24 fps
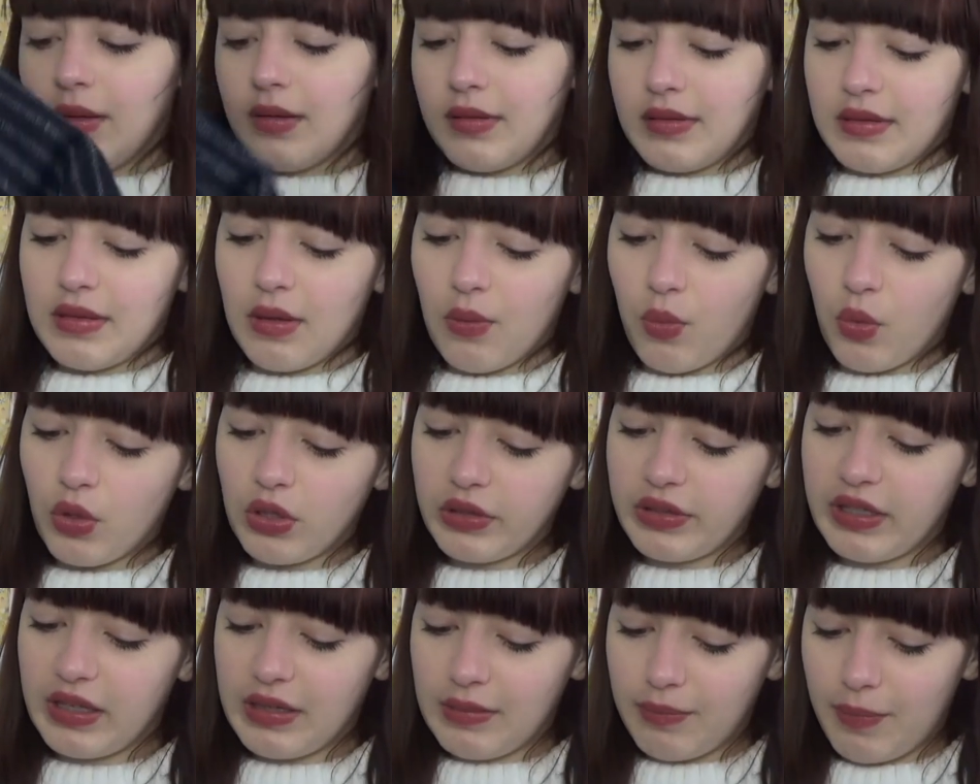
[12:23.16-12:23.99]
the wool
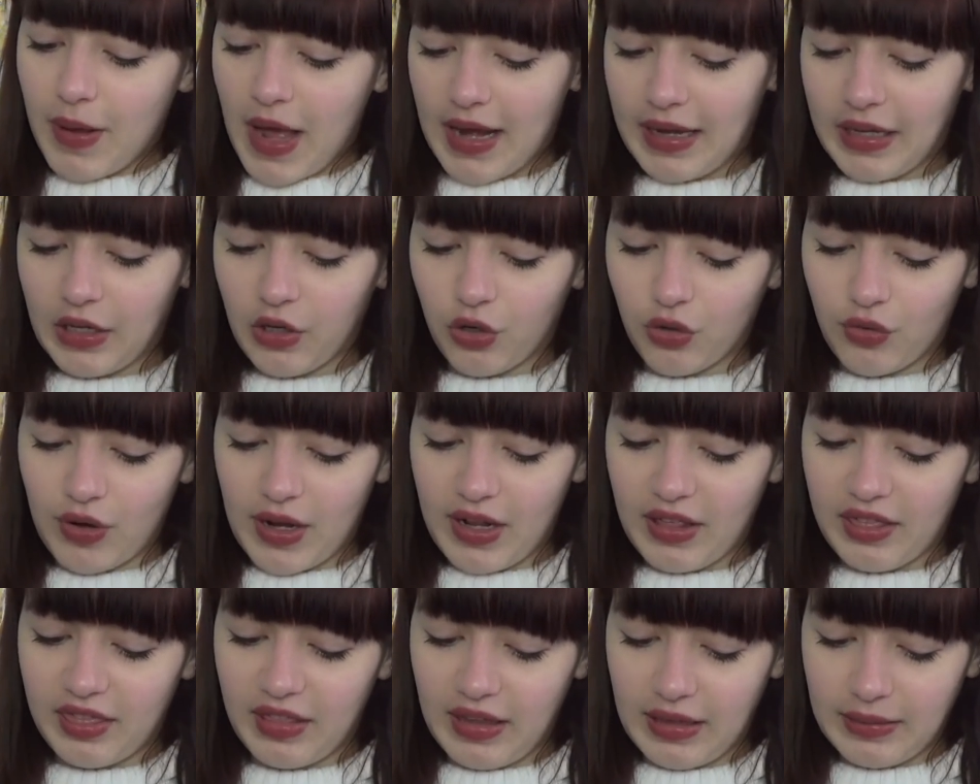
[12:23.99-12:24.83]
didn't panic or
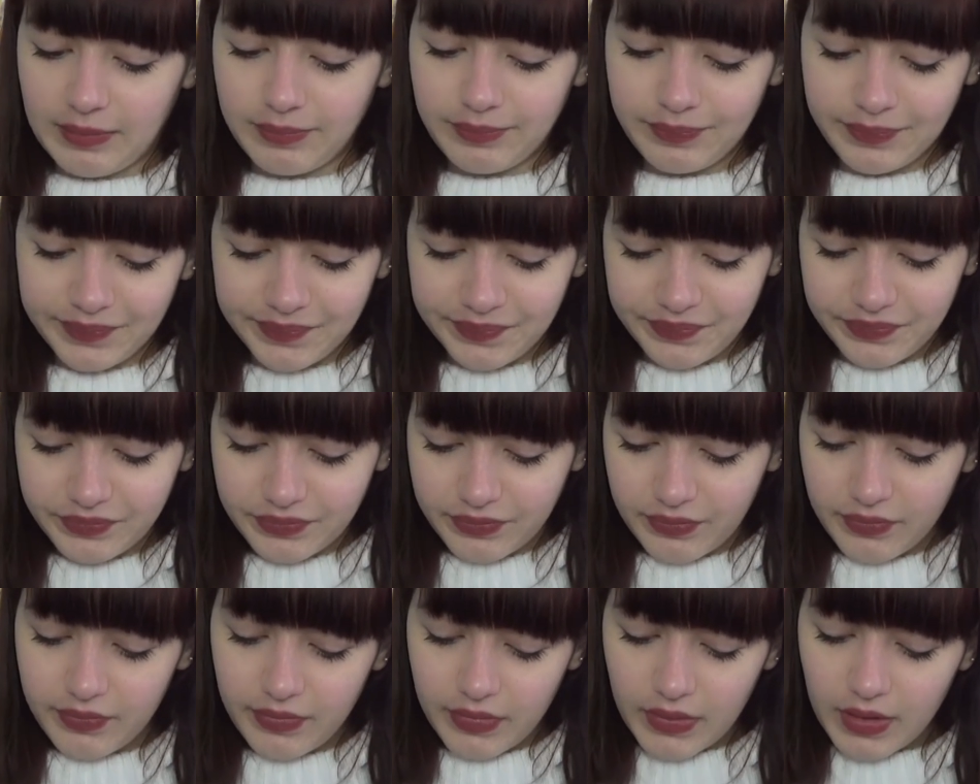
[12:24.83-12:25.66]
anything
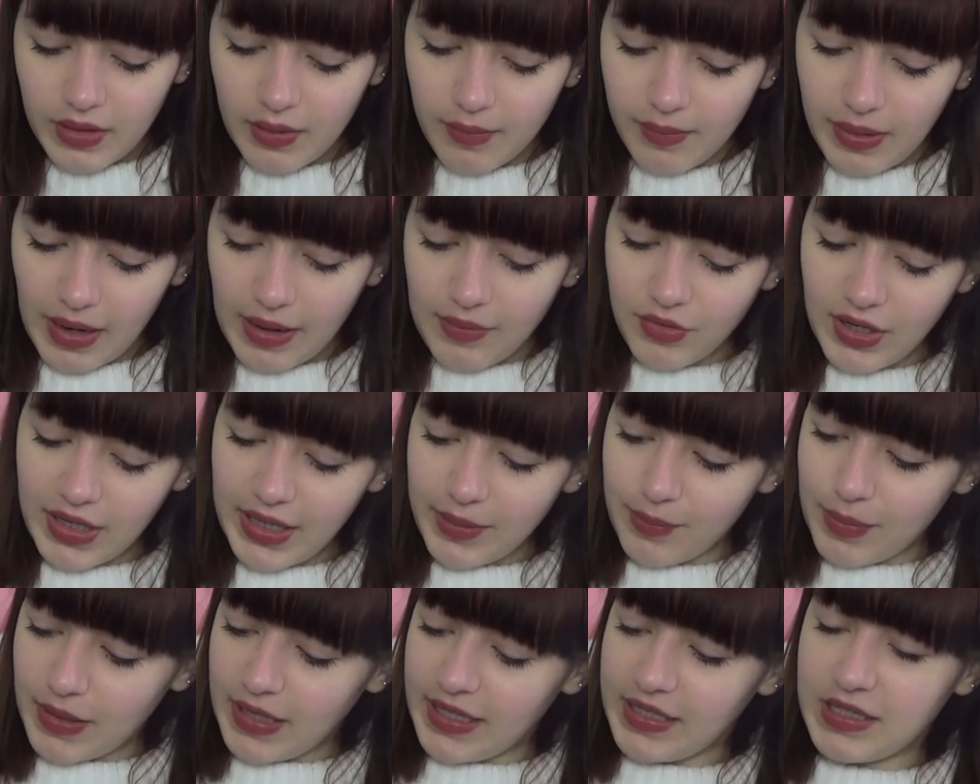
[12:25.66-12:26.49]
but I'm
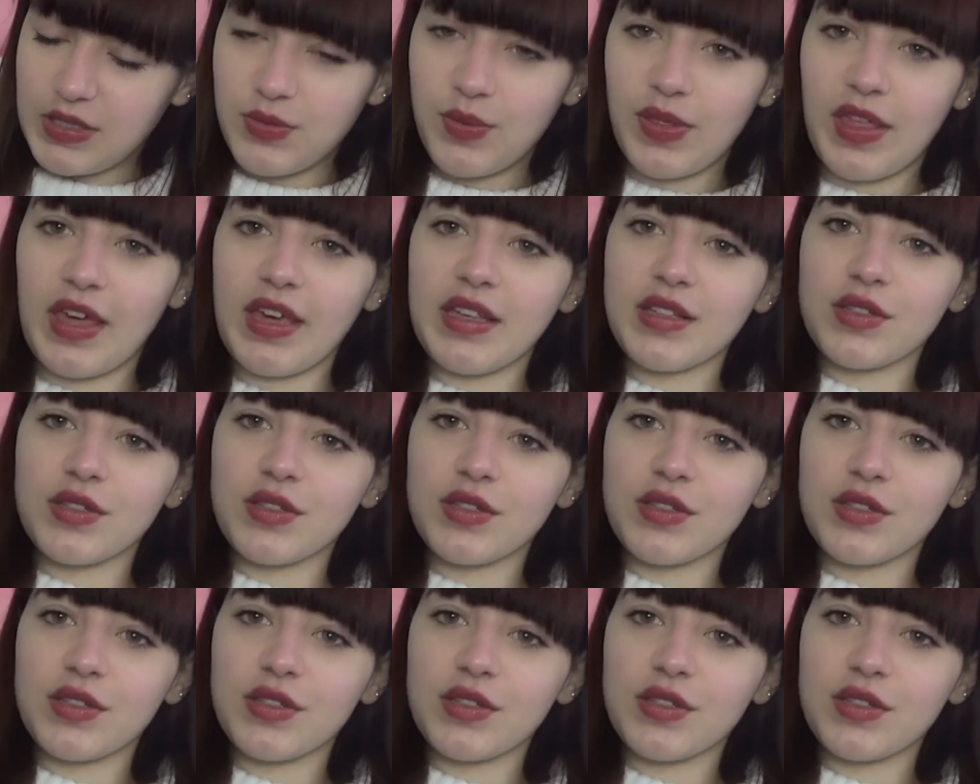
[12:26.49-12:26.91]
really pleased with it.